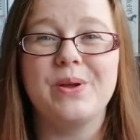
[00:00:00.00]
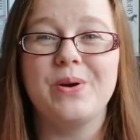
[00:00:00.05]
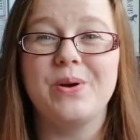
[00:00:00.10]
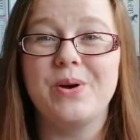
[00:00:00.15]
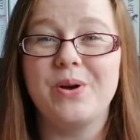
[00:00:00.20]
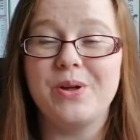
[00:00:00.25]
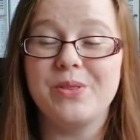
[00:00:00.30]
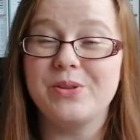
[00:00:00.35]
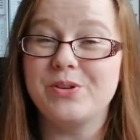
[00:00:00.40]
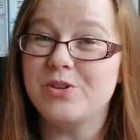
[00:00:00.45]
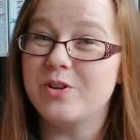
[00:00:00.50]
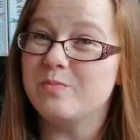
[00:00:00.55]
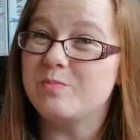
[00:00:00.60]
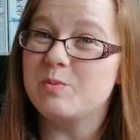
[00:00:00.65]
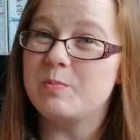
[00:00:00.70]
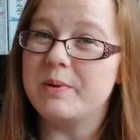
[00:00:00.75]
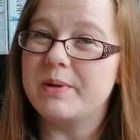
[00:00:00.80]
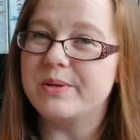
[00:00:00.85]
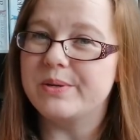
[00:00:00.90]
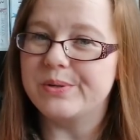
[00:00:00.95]
or on the drop
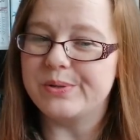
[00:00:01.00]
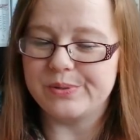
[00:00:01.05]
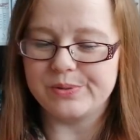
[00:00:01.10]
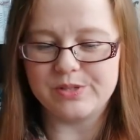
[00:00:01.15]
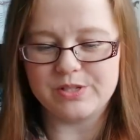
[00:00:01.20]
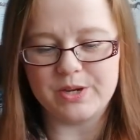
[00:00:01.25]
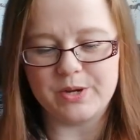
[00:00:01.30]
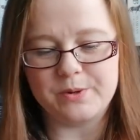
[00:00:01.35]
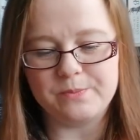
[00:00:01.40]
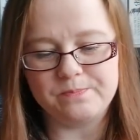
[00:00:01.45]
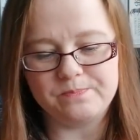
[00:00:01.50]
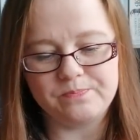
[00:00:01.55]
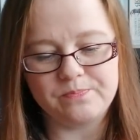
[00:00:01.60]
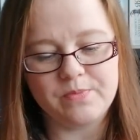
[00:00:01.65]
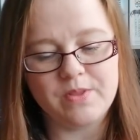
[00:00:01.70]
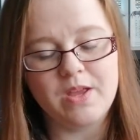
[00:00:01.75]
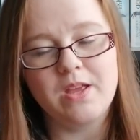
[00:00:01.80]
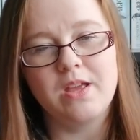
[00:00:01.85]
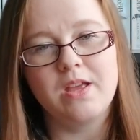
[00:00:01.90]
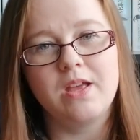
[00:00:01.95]
spindle. So,
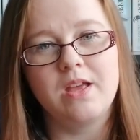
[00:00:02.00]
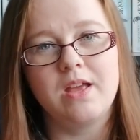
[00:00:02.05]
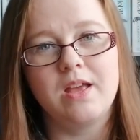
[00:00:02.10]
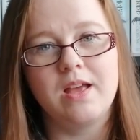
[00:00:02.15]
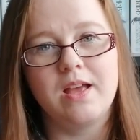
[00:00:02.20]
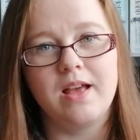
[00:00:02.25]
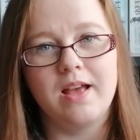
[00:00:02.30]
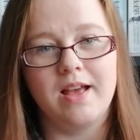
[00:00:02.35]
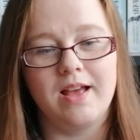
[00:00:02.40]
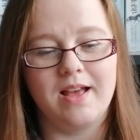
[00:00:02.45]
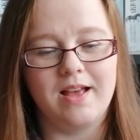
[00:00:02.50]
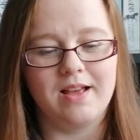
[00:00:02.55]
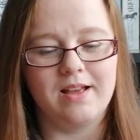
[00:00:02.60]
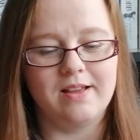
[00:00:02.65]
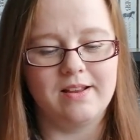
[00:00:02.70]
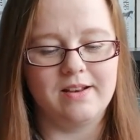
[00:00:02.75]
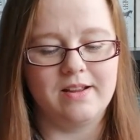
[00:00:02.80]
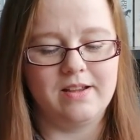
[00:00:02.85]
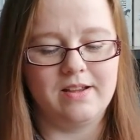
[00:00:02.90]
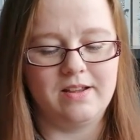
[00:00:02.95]

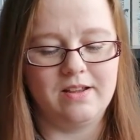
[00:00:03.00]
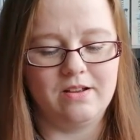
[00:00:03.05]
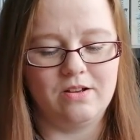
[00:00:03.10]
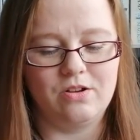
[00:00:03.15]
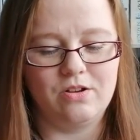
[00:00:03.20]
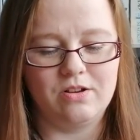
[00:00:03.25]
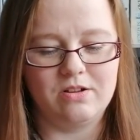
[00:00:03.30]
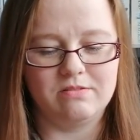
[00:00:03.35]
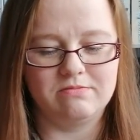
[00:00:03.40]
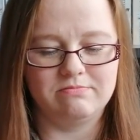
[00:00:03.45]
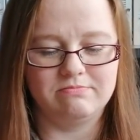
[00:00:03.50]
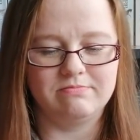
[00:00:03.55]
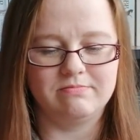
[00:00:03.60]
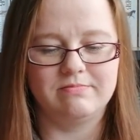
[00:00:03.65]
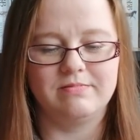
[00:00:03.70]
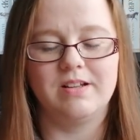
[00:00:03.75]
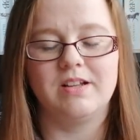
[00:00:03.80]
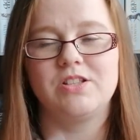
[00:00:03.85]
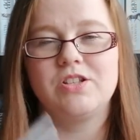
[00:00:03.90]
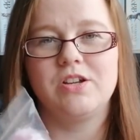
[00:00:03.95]
and I
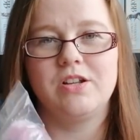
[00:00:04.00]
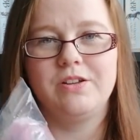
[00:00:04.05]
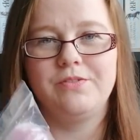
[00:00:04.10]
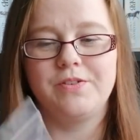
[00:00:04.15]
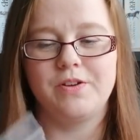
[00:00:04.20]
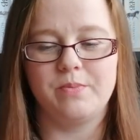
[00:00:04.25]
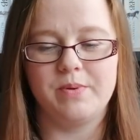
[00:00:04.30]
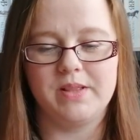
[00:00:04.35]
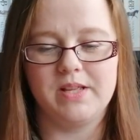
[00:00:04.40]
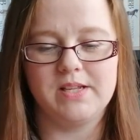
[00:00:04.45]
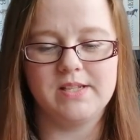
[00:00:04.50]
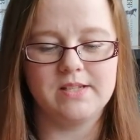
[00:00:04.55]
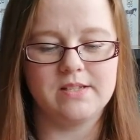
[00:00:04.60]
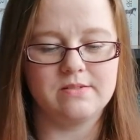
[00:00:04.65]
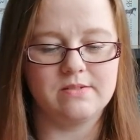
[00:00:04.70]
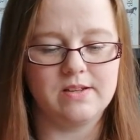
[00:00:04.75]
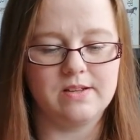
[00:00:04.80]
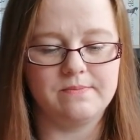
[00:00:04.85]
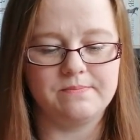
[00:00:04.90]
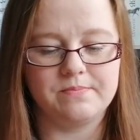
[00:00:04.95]
totally forgot about this
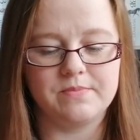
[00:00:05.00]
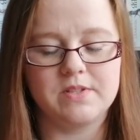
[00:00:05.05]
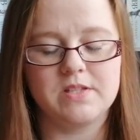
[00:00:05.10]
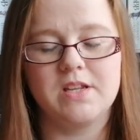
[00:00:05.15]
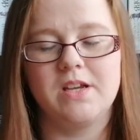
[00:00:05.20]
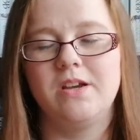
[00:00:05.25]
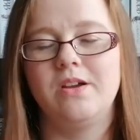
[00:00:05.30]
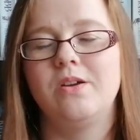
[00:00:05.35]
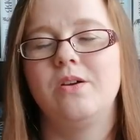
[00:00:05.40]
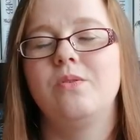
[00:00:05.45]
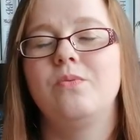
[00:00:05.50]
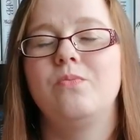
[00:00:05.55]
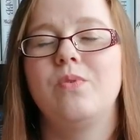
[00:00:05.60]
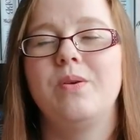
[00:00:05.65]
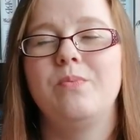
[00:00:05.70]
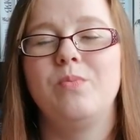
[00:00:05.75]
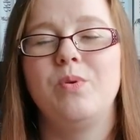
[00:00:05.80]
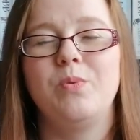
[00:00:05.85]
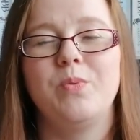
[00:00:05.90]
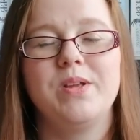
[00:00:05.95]
as well. So
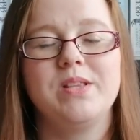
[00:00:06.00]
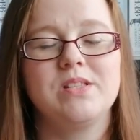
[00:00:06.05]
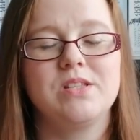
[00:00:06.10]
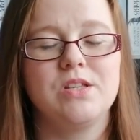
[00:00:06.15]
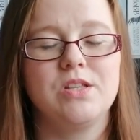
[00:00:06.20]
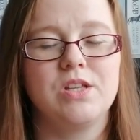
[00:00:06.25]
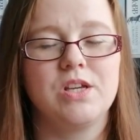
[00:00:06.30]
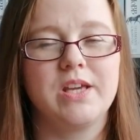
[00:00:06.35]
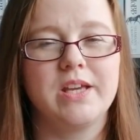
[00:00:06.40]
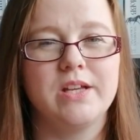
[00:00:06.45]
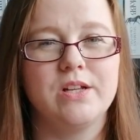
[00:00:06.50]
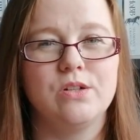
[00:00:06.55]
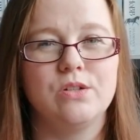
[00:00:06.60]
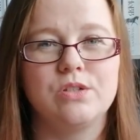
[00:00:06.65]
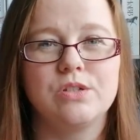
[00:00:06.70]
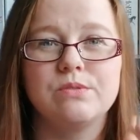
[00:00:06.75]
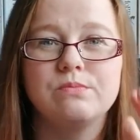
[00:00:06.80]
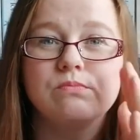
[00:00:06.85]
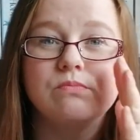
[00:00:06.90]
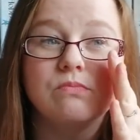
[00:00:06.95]
when we went to the
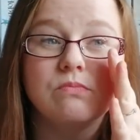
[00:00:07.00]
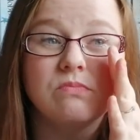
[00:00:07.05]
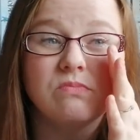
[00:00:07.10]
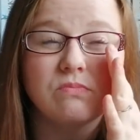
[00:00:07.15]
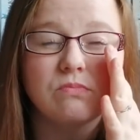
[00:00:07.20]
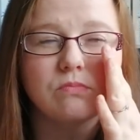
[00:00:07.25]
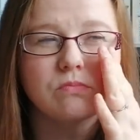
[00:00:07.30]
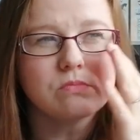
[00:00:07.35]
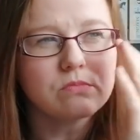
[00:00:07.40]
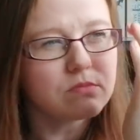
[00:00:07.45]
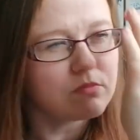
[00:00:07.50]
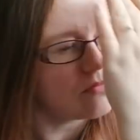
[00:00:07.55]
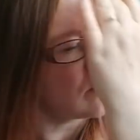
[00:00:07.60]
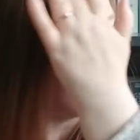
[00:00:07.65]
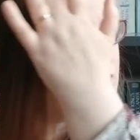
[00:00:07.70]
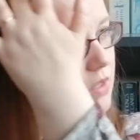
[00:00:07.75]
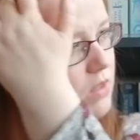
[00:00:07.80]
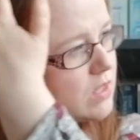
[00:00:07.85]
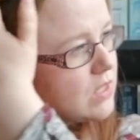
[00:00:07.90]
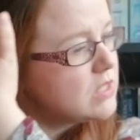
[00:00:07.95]
Guild
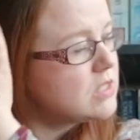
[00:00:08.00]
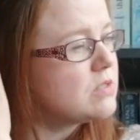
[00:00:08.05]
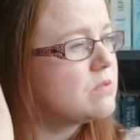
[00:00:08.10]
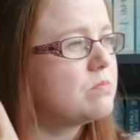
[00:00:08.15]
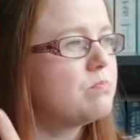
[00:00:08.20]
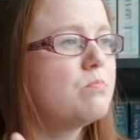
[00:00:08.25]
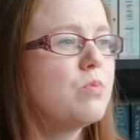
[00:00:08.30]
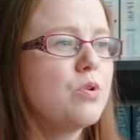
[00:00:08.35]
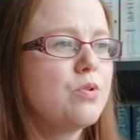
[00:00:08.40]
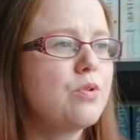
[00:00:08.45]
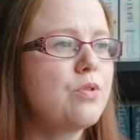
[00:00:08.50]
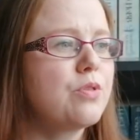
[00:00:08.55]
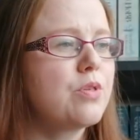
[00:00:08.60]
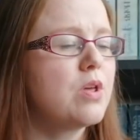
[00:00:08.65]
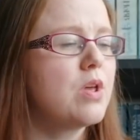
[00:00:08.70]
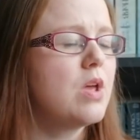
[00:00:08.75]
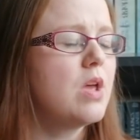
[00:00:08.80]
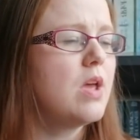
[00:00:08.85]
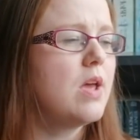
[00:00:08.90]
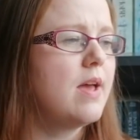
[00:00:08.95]
this month,
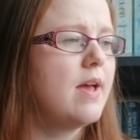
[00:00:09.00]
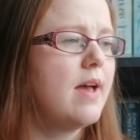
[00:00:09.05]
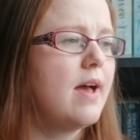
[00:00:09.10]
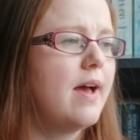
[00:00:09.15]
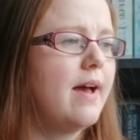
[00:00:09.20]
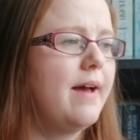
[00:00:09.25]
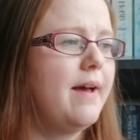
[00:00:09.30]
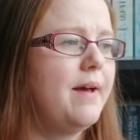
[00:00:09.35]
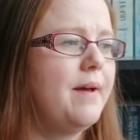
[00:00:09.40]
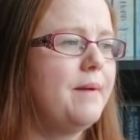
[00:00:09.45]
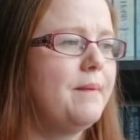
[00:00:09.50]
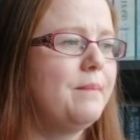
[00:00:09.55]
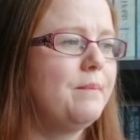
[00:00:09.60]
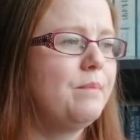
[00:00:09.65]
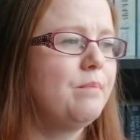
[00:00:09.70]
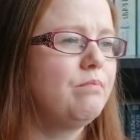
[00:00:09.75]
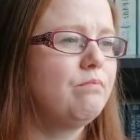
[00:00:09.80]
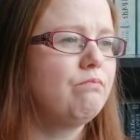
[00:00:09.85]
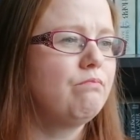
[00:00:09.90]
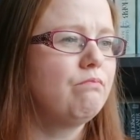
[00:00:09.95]

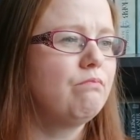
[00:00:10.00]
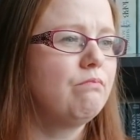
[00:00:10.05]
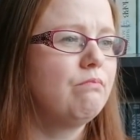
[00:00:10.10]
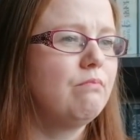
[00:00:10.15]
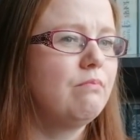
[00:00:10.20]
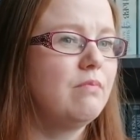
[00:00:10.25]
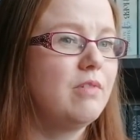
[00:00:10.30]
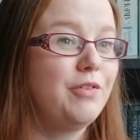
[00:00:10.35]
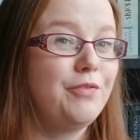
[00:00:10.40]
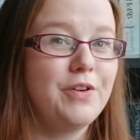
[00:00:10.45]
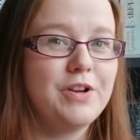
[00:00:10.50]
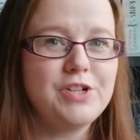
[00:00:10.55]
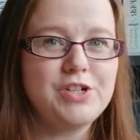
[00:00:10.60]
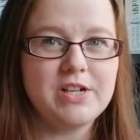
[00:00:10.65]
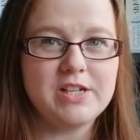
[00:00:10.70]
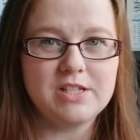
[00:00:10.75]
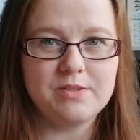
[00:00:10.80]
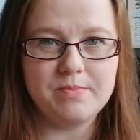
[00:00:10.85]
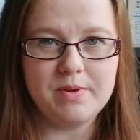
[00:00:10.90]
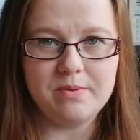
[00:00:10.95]
my friend
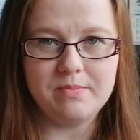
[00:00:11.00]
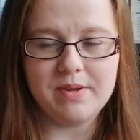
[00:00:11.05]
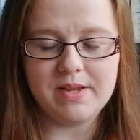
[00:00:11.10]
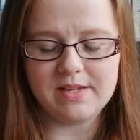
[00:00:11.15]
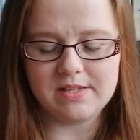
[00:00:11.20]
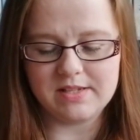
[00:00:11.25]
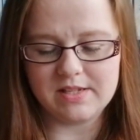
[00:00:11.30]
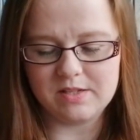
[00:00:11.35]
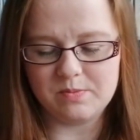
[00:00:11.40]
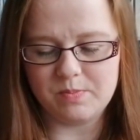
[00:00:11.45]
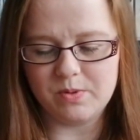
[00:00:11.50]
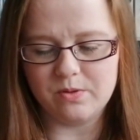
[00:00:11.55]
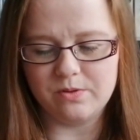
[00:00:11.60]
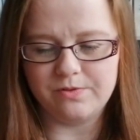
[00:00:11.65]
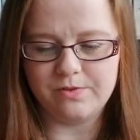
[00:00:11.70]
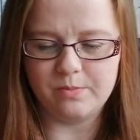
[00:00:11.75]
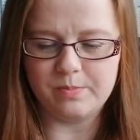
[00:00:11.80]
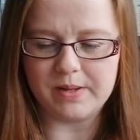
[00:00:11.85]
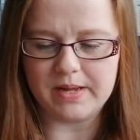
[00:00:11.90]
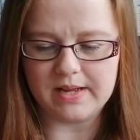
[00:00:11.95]
Jasmine makes these
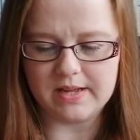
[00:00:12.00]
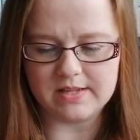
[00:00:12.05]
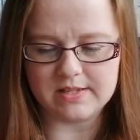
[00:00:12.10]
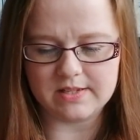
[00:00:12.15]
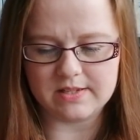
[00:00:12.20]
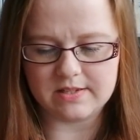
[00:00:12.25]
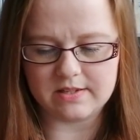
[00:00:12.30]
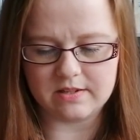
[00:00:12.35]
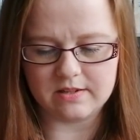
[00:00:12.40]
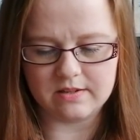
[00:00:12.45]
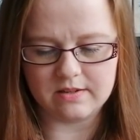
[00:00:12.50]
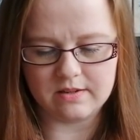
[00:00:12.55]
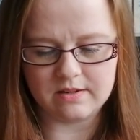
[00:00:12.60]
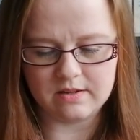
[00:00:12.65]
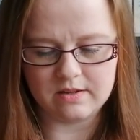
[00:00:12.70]
beautiful bats.